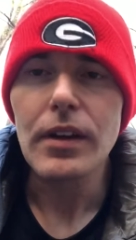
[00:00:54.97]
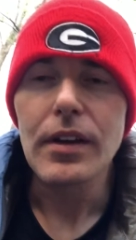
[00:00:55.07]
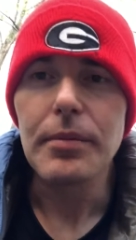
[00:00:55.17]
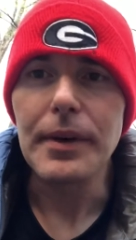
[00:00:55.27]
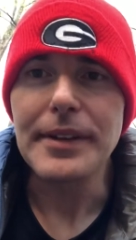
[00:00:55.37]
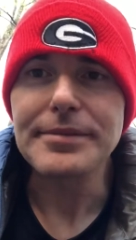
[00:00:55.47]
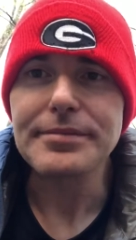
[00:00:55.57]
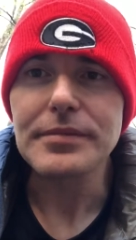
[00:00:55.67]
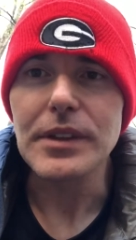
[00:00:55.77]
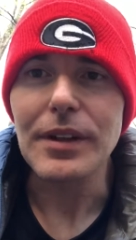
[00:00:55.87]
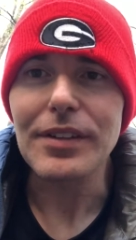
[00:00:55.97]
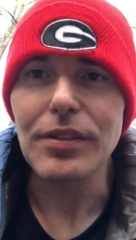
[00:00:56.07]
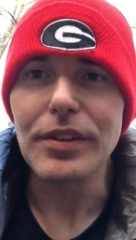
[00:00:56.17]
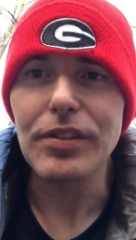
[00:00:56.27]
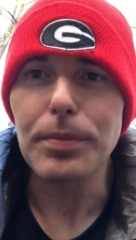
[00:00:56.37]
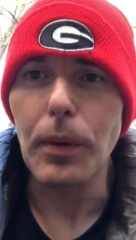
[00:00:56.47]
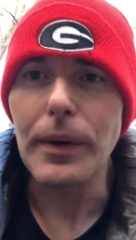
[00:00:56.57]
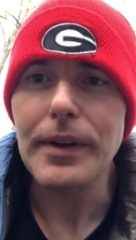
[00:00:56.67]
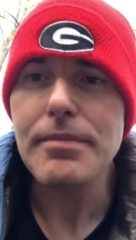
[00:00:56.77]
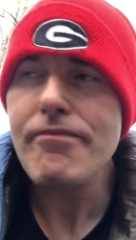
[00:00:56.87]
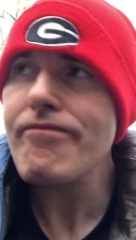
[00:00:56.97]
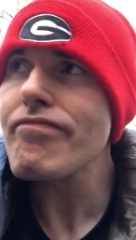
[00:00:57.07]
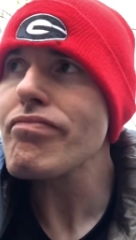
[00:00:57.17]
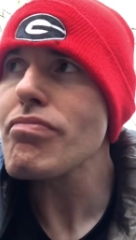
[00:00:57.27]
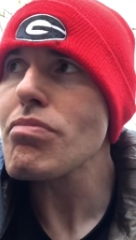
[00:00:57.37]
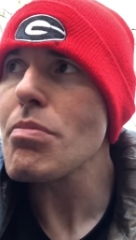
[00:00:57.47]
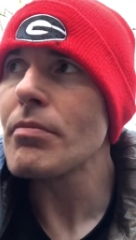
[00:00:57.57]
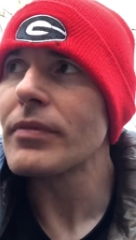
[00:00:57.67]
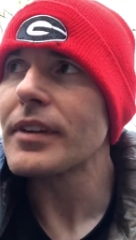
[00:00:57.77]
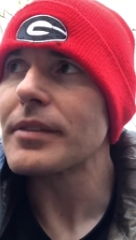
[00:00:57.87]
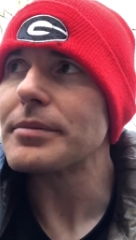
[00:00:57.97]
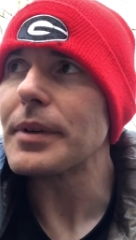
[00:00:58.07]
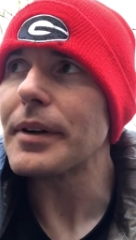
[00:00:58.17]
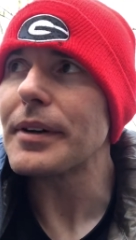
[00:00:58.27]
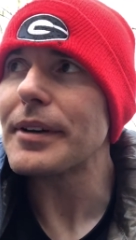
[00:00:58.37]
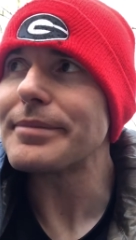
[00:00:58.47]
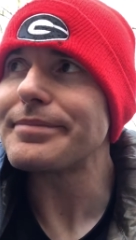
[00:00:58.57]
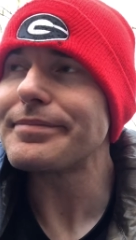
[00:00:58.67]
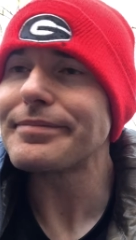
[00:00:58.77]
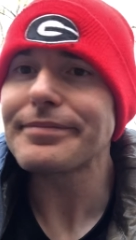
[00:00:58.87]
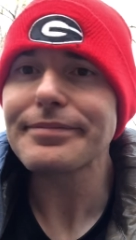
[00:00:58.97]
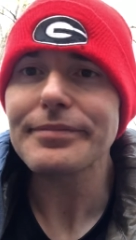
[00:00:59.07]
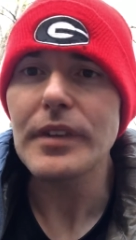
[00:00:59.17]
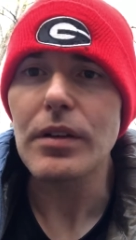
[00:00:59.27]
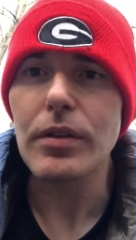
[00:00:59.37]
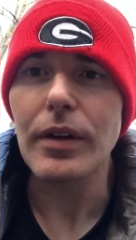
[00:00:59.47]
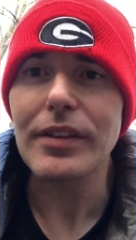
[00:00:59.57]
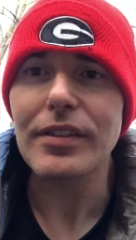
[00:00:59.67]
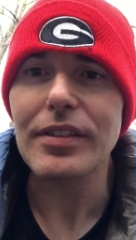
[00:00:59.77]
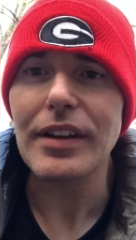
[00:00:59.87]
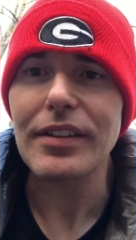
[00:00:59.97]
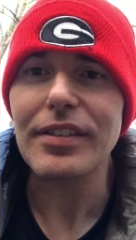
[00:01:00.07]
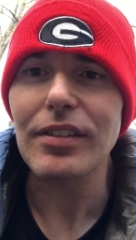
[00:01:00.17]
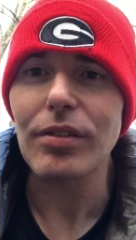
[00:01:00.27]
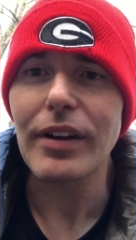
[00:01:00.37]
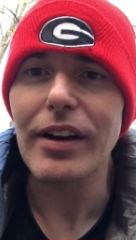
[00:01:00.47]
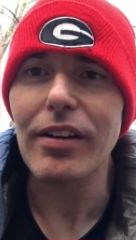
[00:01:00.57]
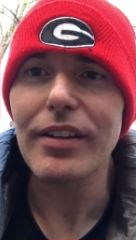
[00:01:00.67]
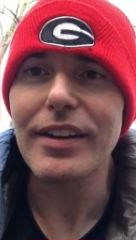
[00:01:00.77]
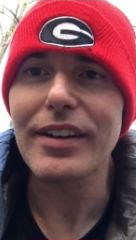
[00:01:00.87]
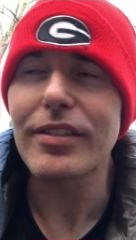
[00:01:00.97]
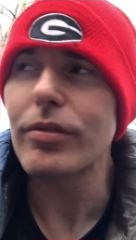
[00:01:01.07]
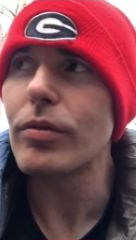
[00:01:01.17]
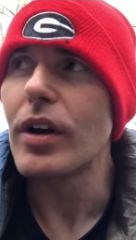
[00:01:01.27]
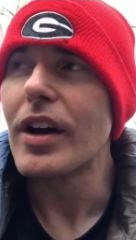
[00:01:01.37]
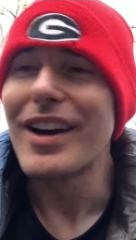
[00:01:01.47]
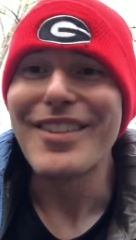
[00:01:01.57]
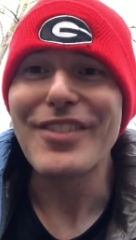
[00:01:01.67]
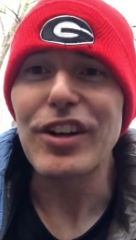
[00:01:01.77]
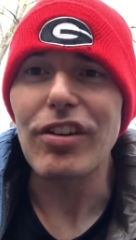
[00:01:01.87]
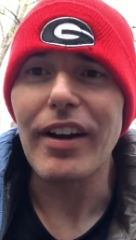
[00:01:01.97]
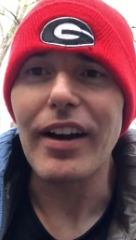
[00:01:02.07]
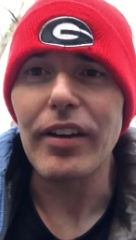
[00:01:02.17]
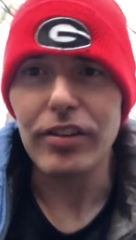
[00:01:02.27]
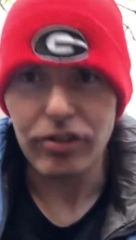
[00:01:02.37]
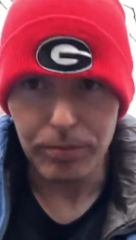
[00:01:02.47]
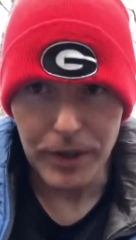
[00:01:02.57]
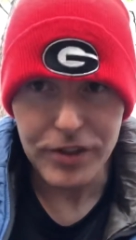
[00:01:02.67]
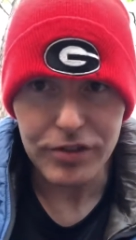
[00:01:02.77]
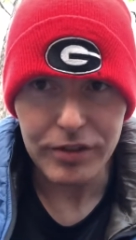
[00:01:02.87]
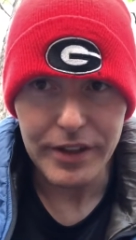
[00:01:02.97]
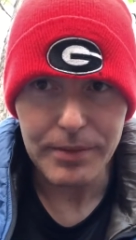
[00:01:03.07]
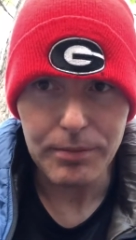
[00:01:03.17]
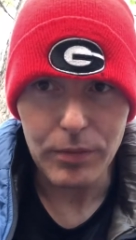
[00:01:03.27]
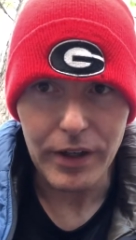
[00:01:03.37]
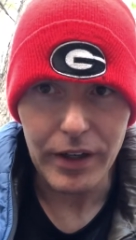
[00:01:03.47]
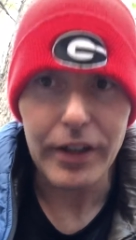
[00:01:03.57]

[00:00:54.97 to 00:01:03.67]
But, you know, that's a little disappointing. But, uh, I don't know, that's, that's a little error I need to figure out, especially when I go